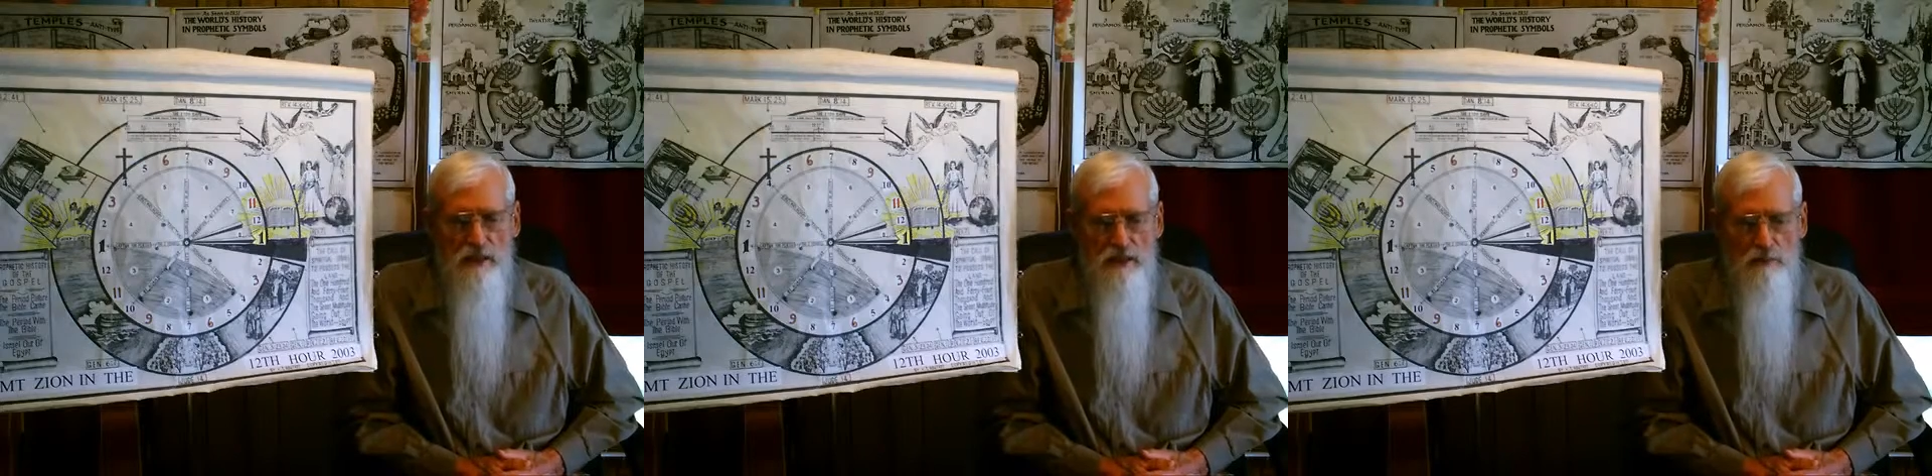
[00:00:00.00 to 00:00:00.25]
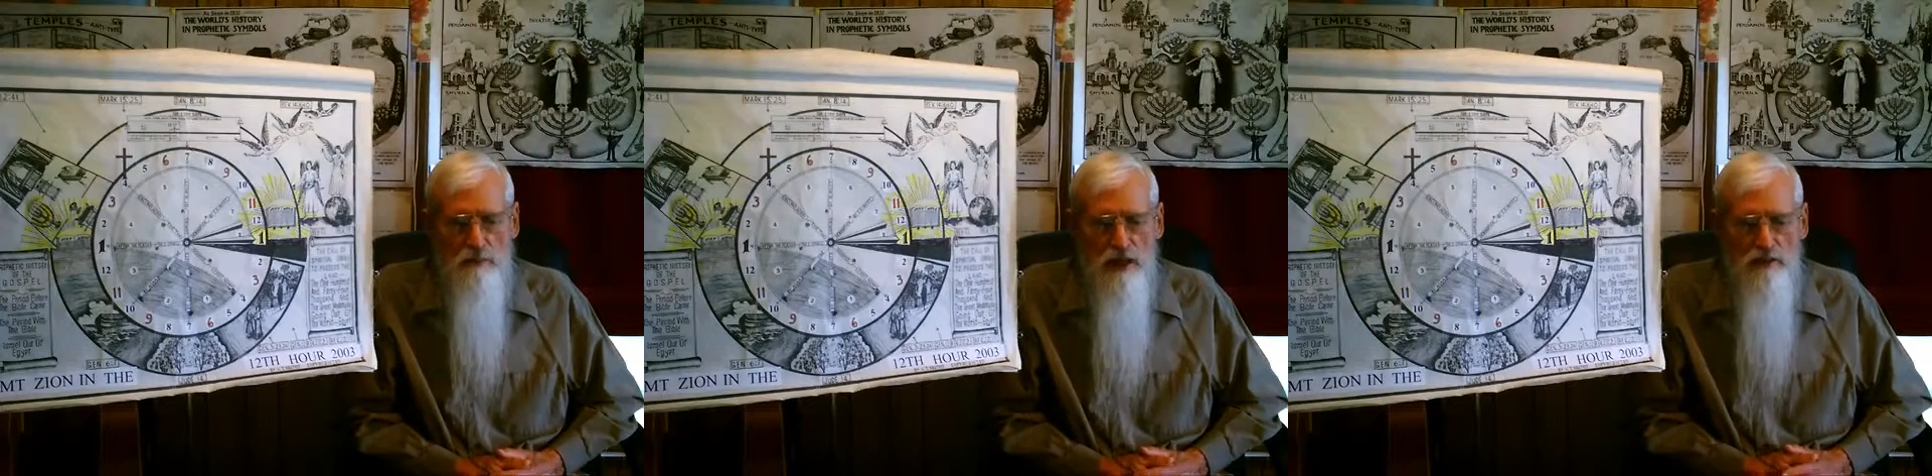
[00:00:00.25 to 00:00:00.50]

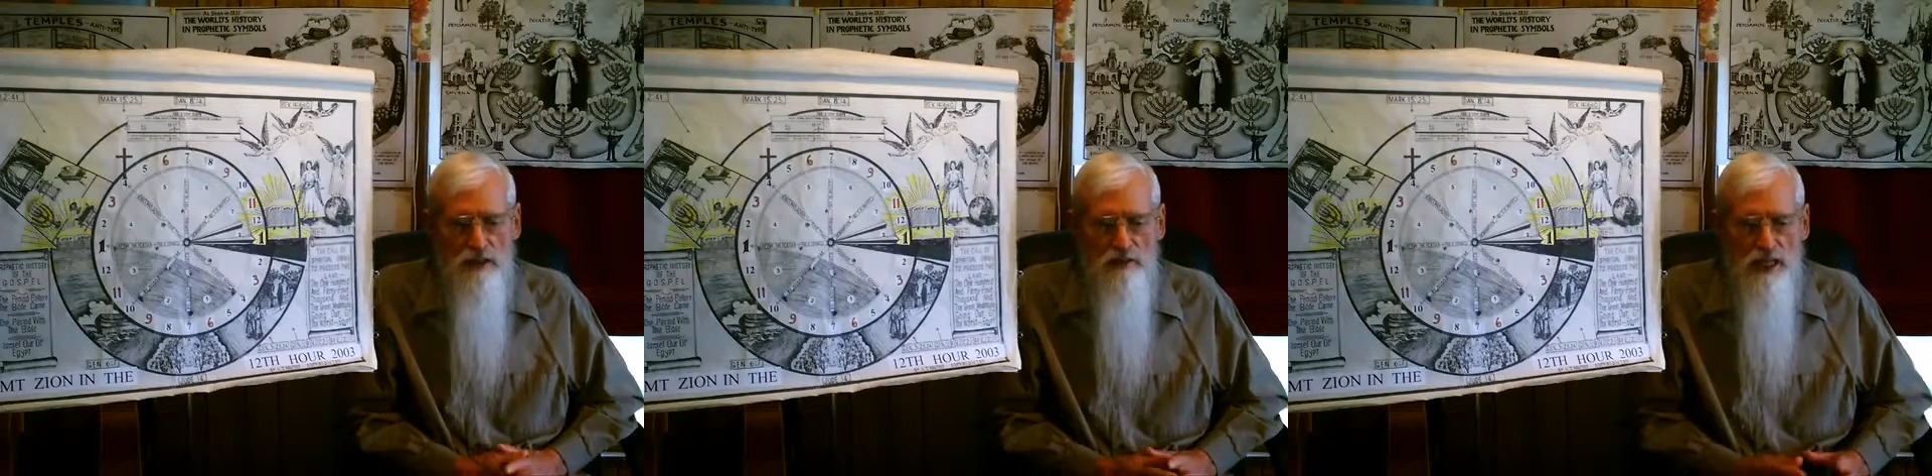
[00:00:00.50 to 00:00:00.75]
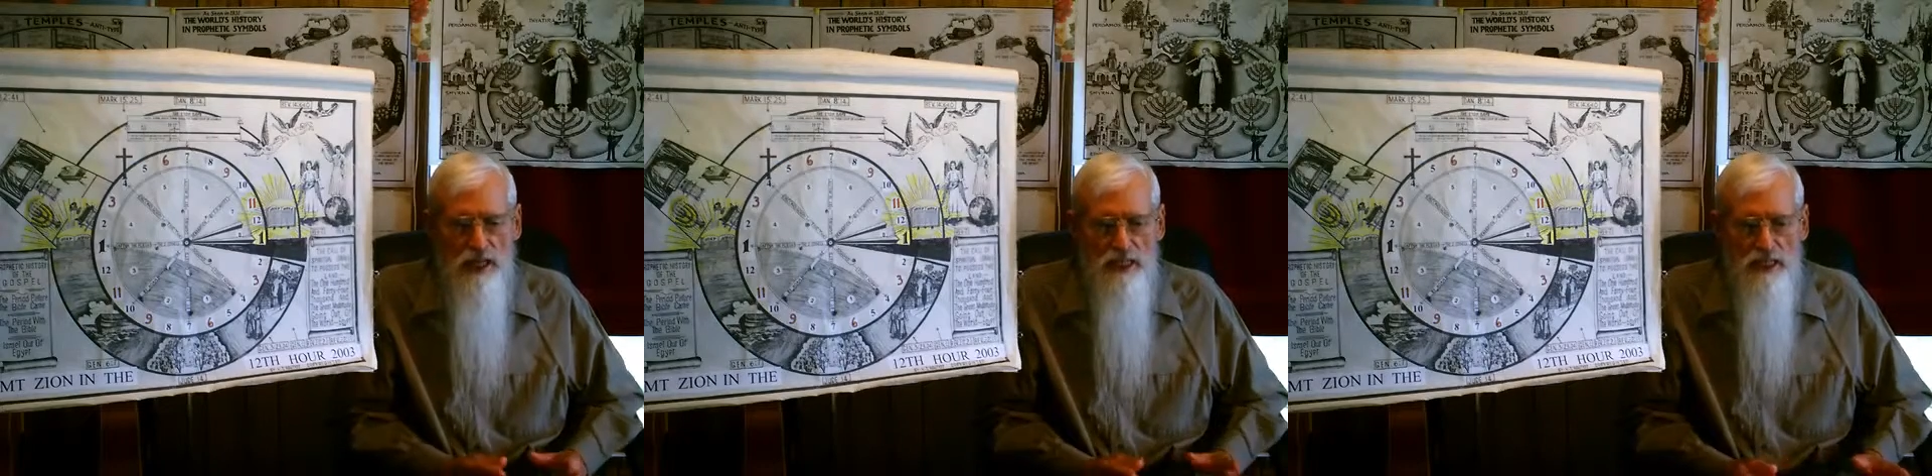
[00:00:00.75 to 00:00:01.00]
the prophecy
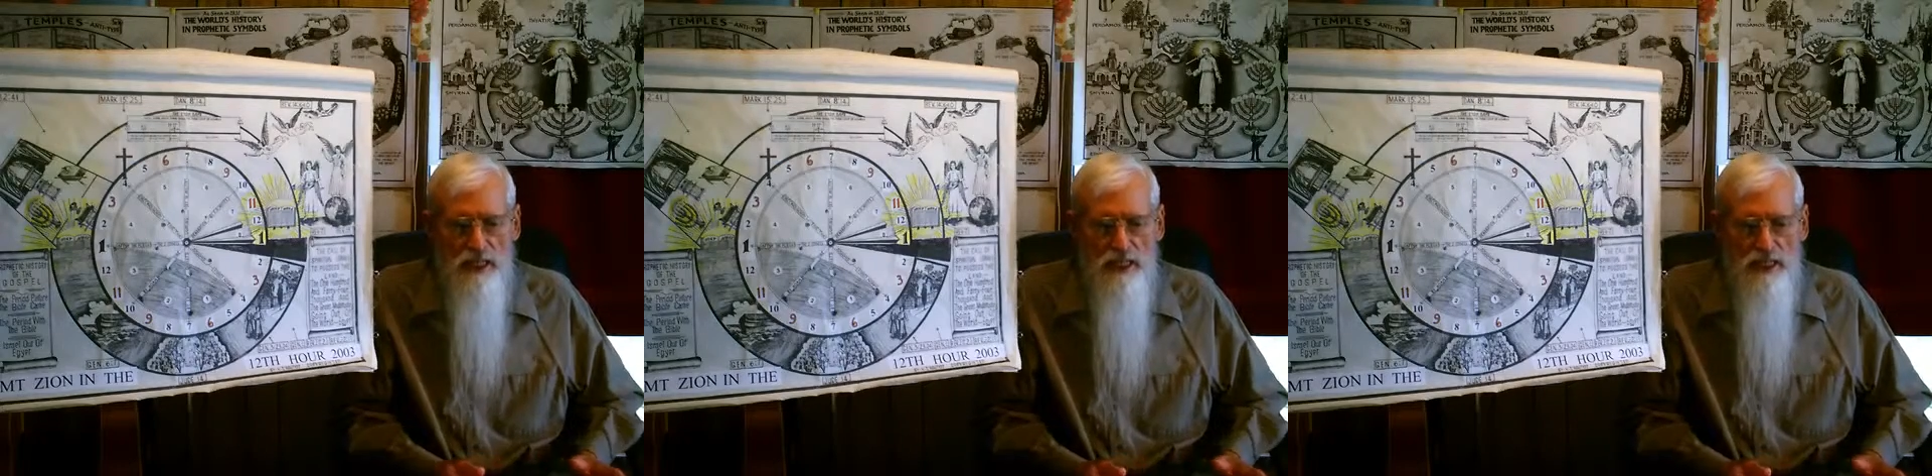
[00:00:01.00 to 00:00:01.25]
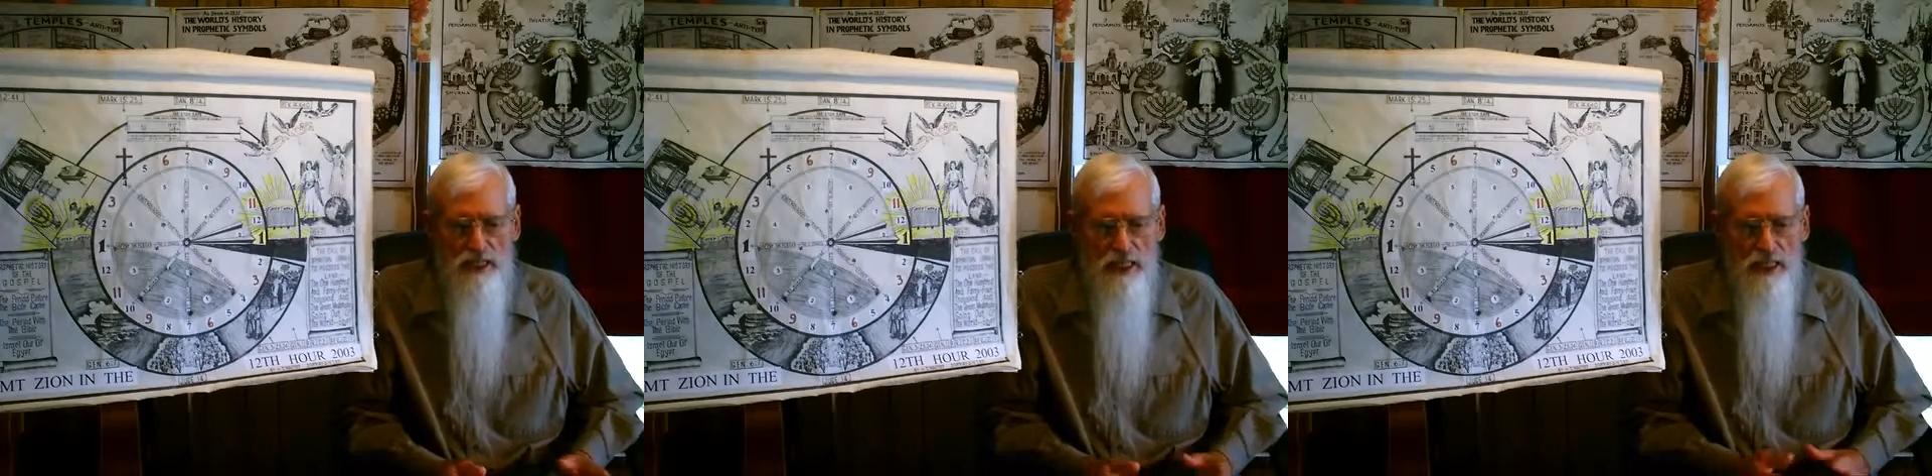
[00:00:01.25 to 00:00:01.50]
of
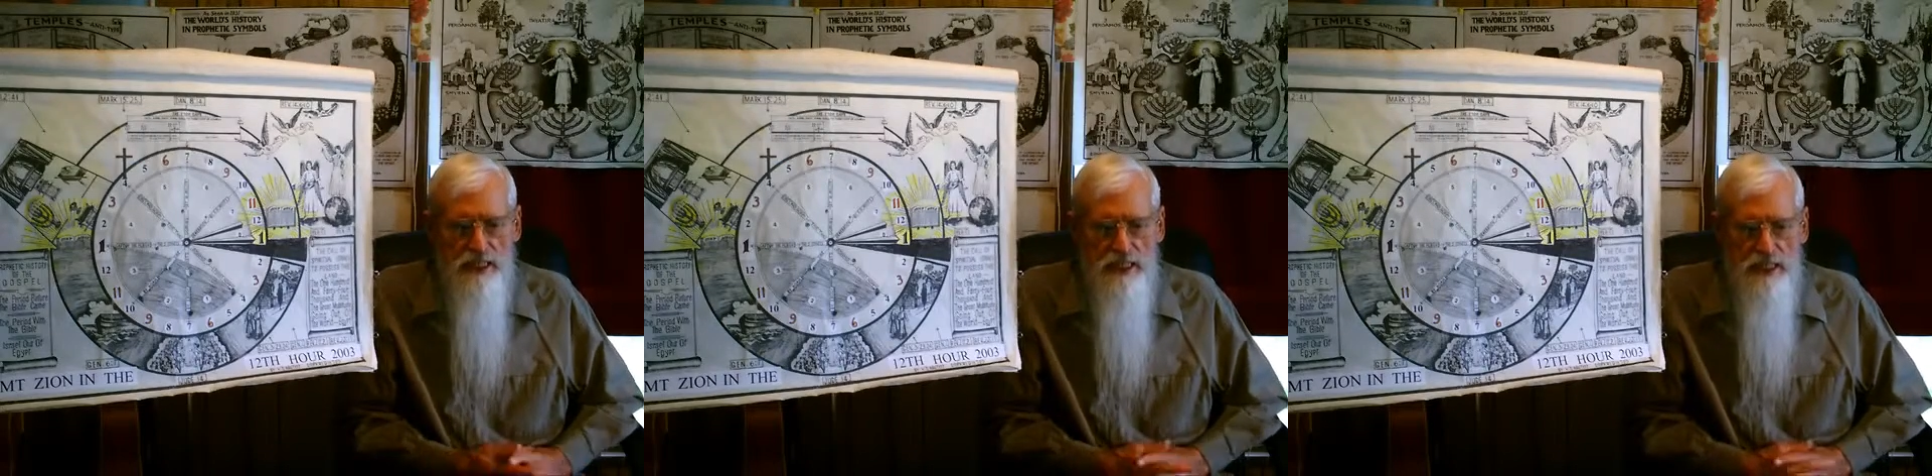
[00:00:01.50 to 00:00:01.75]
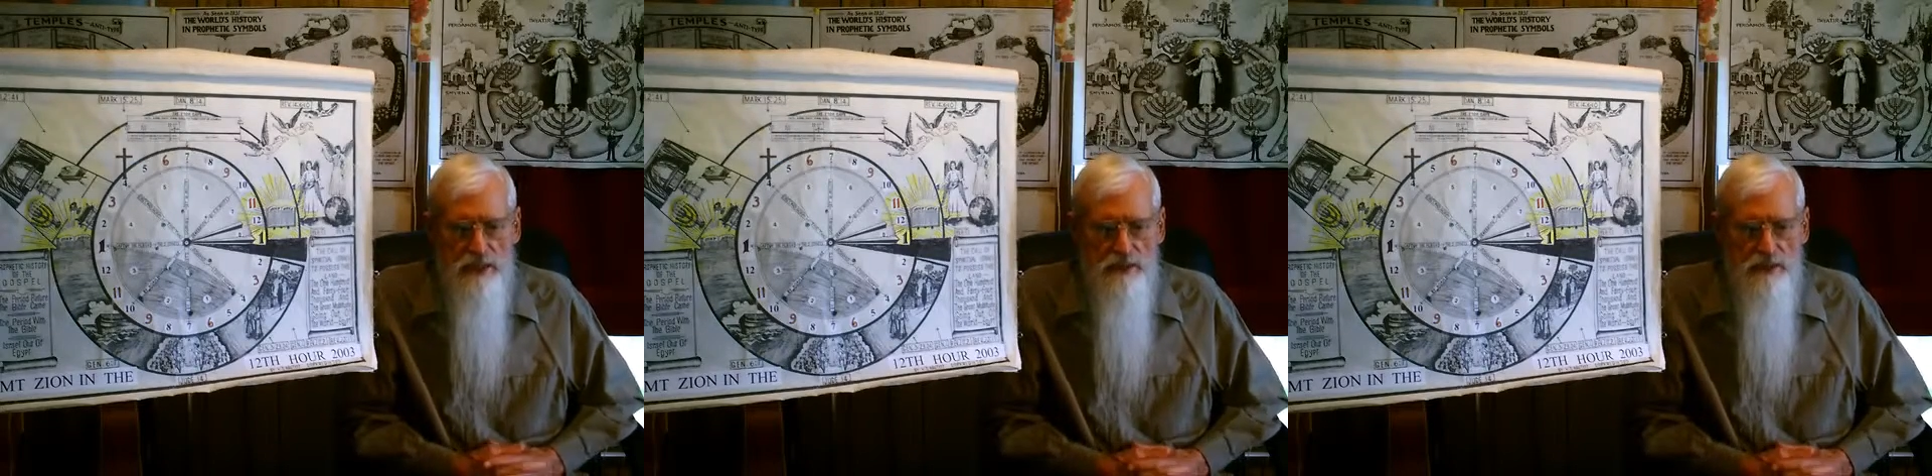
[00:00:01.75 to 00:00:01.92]
Isaiah six,